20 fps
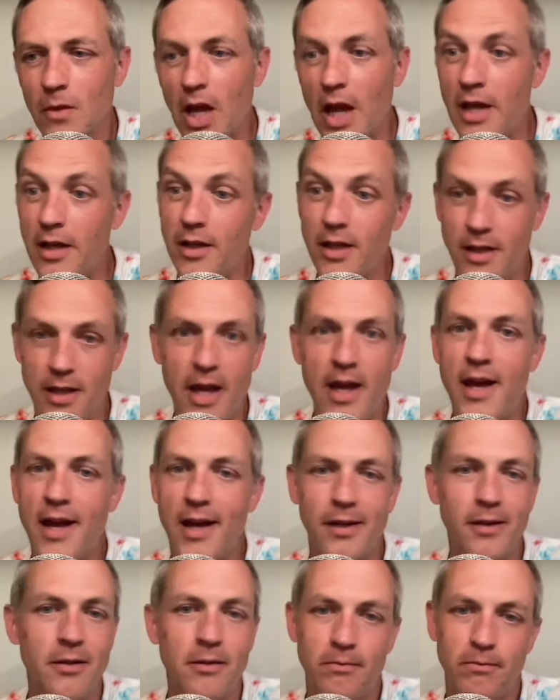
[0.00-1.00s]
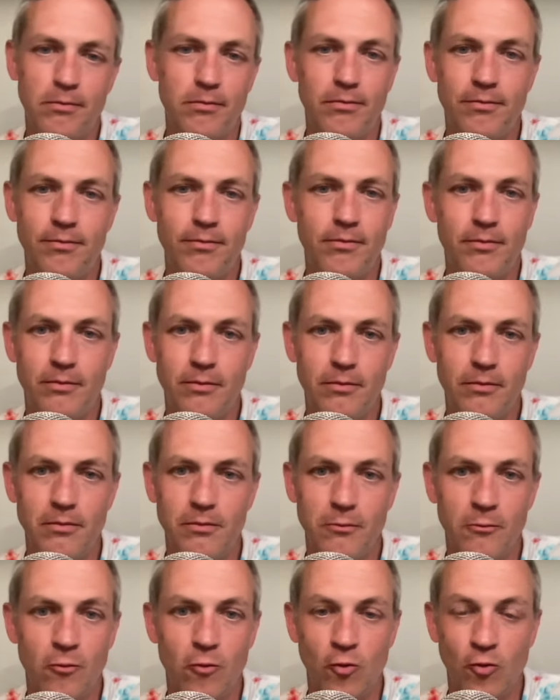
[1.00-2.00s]
and they had a
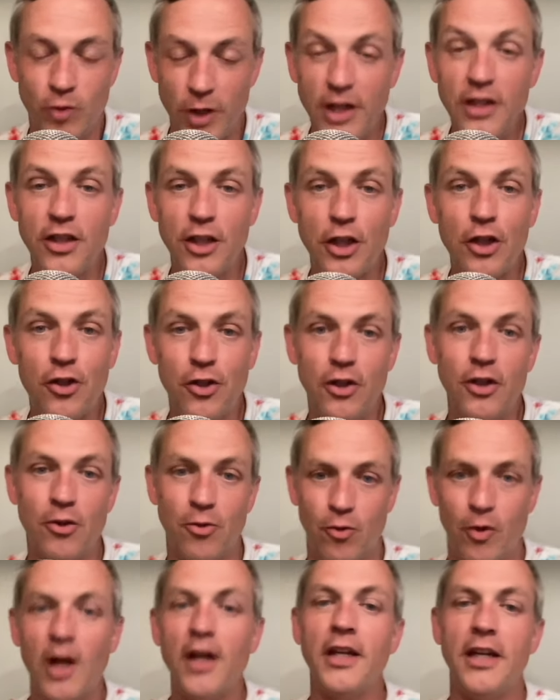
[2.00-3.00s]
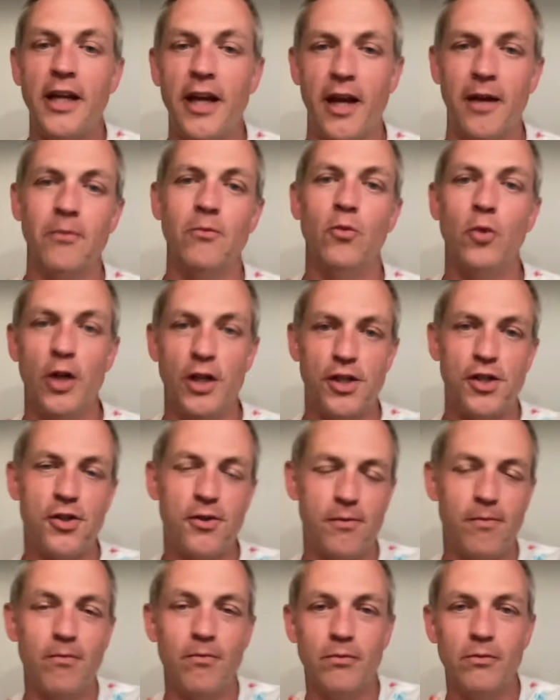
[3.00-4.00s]
really good running game, which
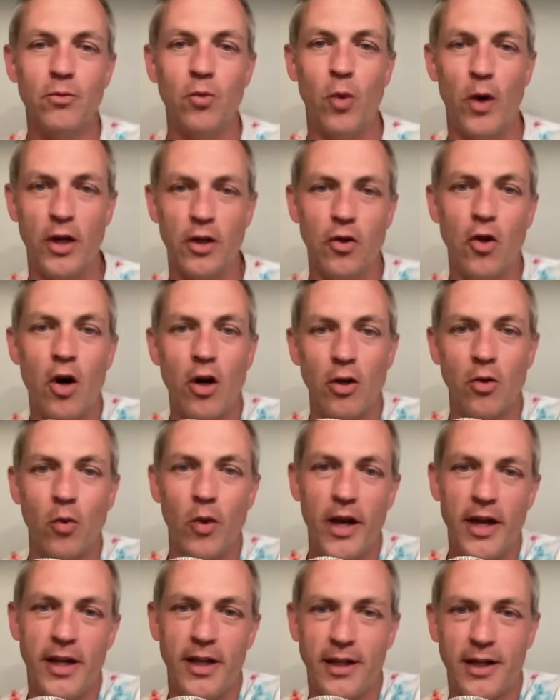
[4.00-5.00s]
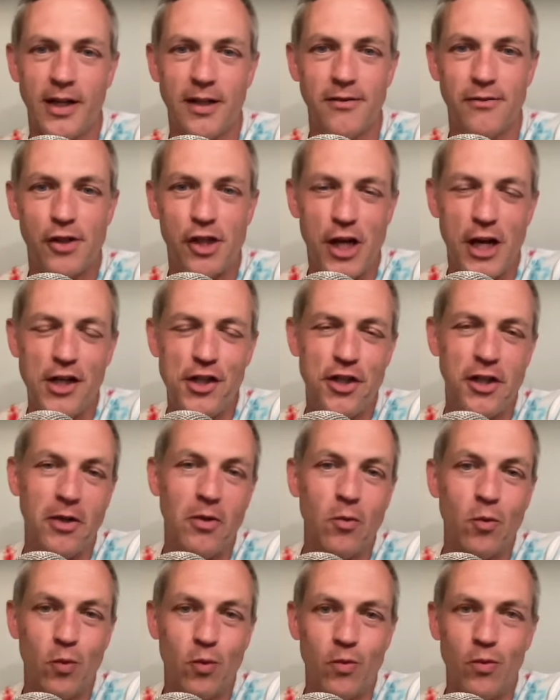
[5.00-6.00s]
went a long way in kind of
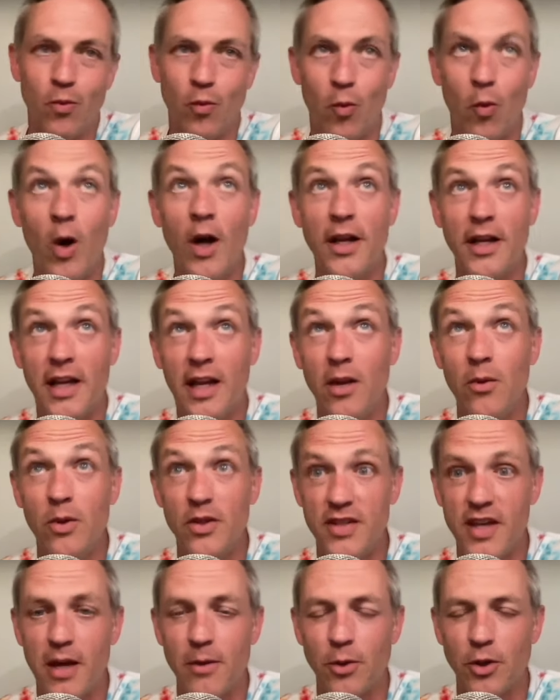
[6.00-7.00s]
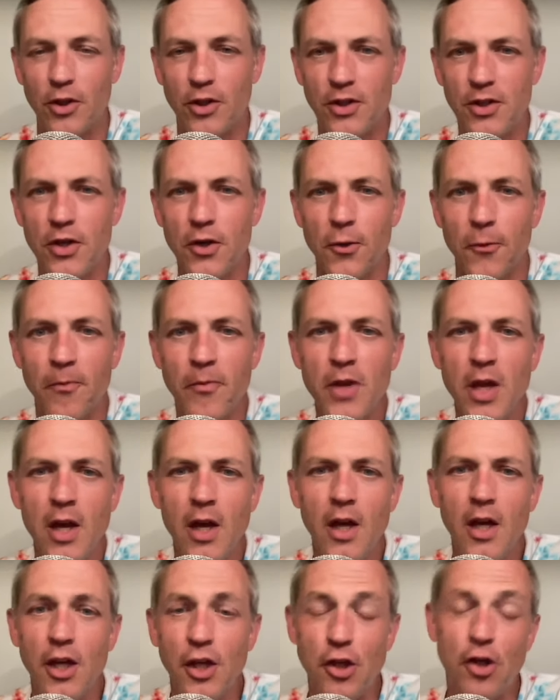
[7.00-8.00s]
changing what he was able to do.
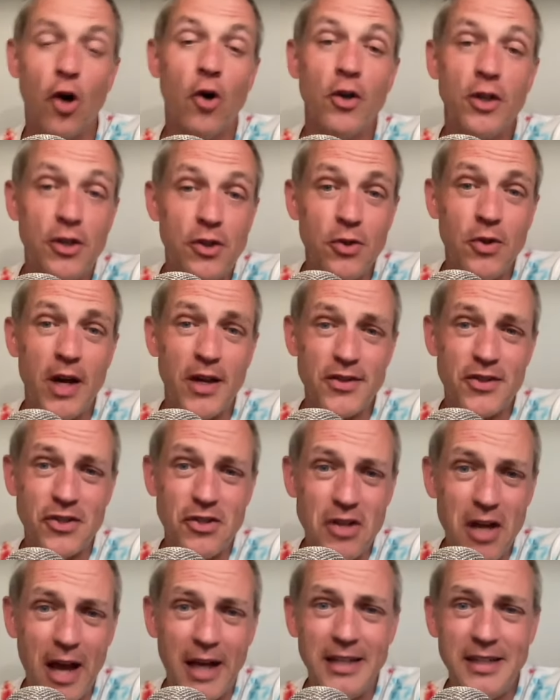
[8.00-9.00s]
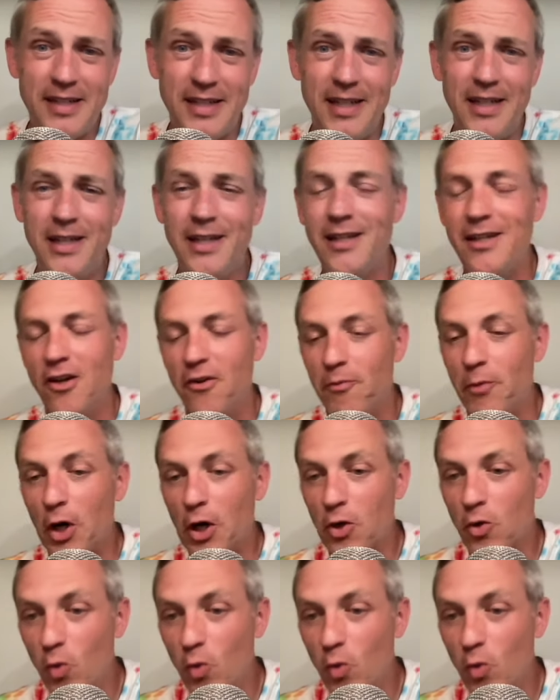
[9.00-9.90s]
You go into 2019, you have Mark